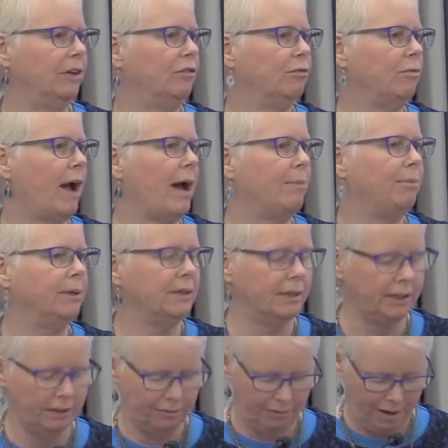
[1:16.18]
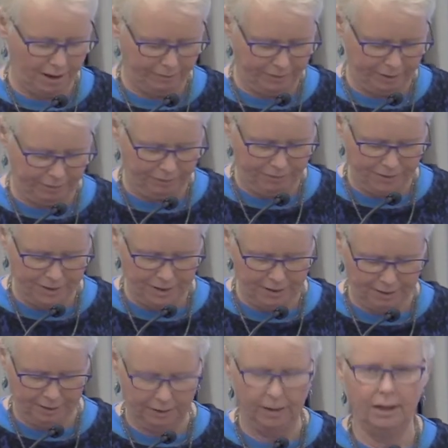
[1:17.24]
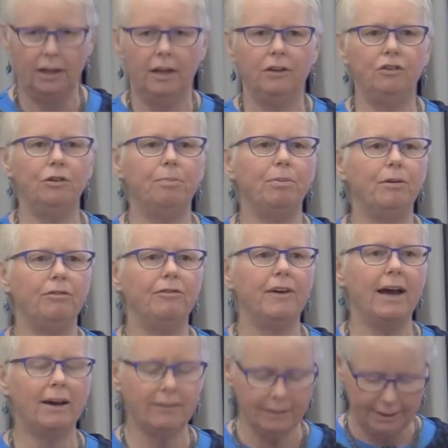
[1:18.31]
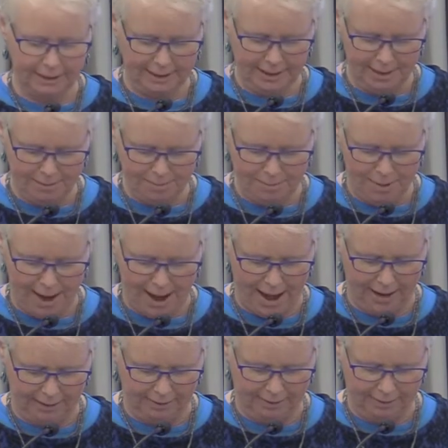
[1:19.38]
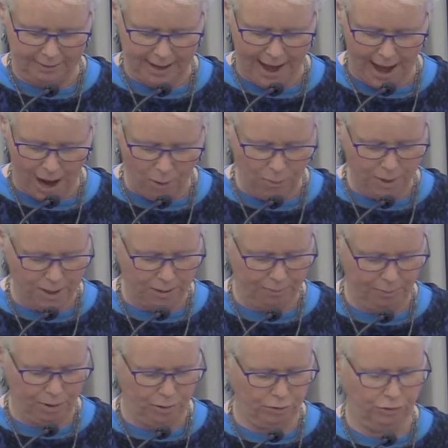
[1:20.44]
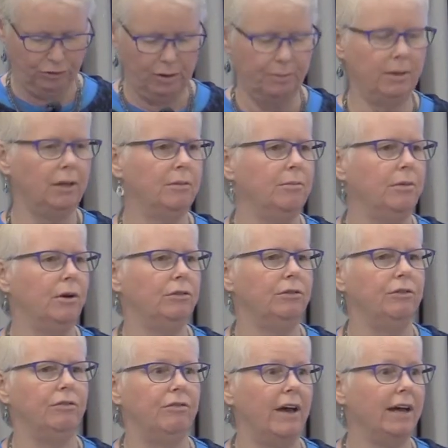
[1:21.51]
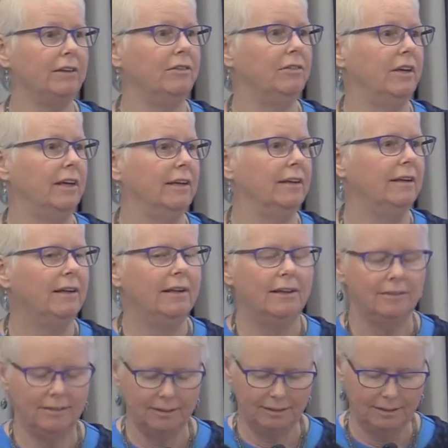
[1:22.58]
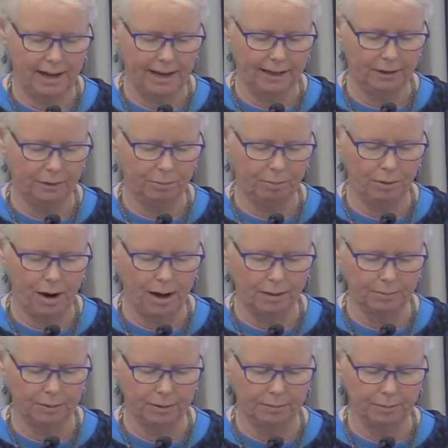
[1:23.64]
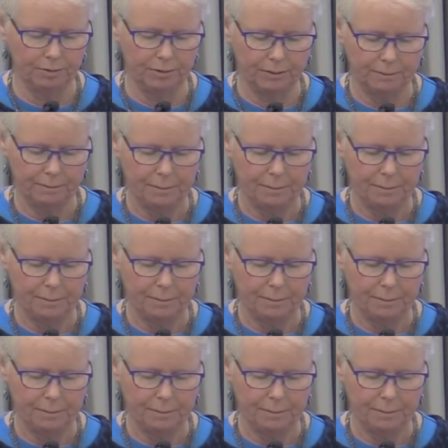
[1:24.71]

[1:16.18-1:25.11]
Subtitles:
this rapidly evolving field to profoundly impact how we approach some of the most vexing societal problems.